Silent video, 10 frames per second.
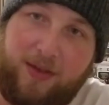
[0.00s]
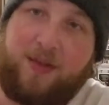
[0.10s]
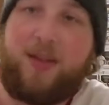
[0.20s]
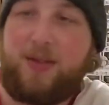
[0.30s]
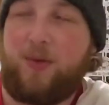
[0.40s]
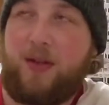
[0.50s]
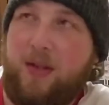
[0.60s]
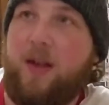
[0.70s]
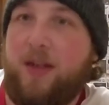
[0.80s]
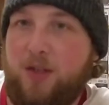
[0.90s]
or this one
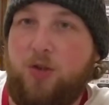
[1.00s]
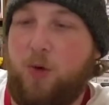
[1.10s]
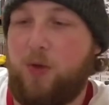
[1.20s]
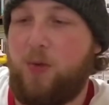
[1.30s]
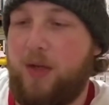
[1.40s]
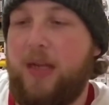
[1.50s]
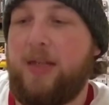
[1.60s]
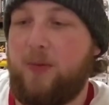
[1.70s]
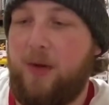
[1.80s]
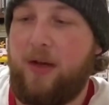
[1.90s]
and a George one
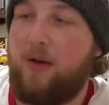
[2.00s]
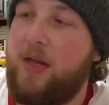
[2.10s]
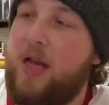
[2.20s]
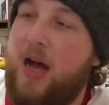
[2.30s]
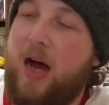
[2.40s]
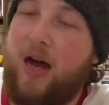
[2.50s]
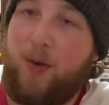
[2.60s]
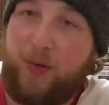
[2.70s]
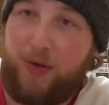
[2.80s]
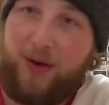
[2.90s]
as well,
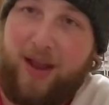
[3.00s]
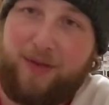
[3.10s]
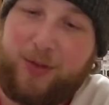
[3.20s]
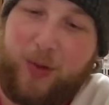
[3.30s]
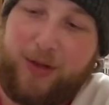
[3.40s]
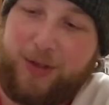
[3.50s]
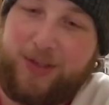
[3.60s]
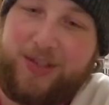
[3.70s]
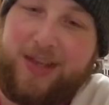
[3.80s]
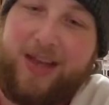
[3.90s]
with their F sweaters,